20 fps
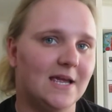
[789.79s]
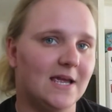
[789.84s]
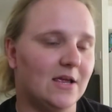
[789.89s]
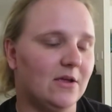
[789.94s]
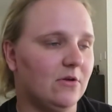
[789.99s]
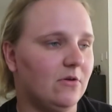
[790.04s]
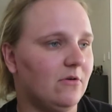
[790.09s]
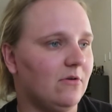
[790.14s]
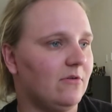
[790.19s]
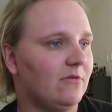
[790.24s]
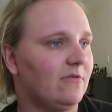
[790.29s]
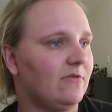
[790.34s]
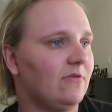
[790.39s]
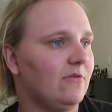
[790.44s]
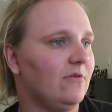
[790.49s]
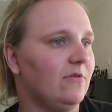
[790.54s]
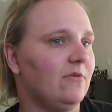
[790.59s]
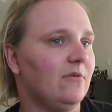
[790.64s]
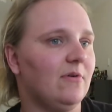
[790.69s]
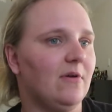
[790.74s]
get used
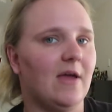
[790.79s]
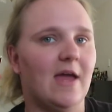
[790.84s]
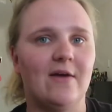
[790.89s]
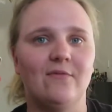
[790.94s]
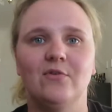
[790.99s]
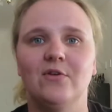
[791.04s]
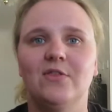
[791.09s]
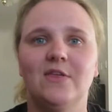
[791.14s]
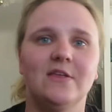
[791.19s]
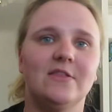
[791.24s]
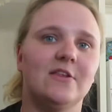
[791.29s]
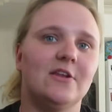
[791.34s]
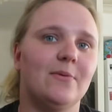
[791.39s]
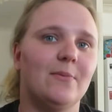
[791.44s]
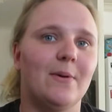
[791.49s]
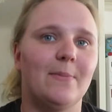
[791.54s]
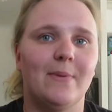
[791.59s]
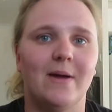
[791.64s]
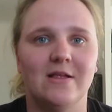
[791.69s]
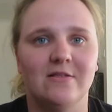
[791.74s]
to everything that
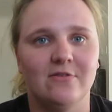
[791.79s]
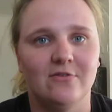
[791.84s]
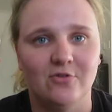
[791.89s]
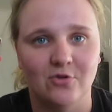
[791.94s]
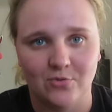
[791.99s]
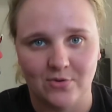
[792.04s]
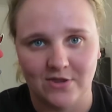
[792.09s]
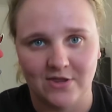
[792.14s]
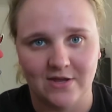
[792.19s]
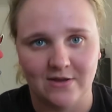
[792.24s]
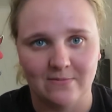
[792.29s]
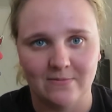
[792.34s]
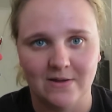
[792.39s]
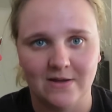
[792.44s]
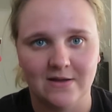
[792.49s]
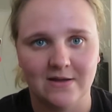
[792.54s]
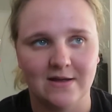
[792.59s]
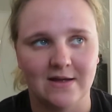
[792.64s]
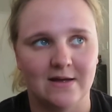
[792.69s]
I'm about to do with him